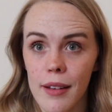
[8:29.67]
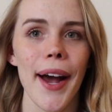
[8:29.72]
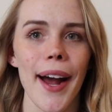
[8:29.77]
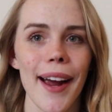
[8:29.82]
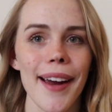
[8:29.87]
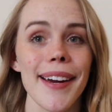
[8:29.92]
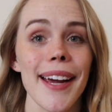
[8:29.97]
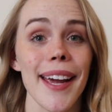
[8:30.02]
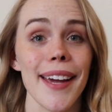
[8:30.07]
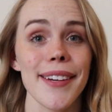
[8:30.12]

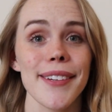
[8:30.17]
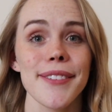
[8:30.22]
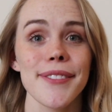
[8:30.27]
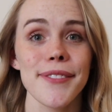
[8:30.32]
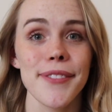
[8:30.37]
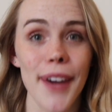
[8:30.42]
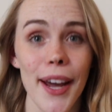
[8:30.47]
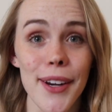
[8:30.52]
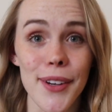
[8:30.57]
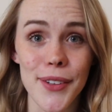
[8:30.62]
All right,
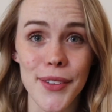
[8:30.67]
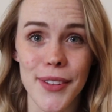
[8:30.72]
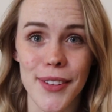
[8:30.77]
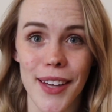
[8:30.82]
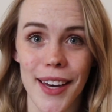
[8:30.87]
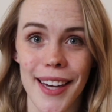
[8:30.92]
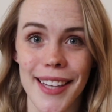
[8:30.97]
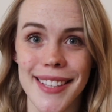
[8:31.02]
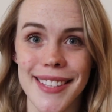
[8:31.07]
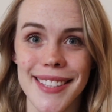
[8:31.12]
final
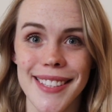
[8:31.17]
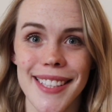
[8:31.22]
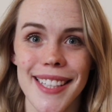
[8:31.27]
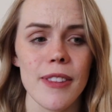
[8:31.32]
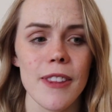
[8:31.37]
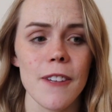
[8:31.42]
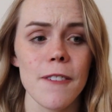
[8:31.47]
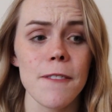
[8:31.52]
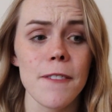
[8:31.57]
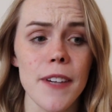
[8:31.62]
thoughts. The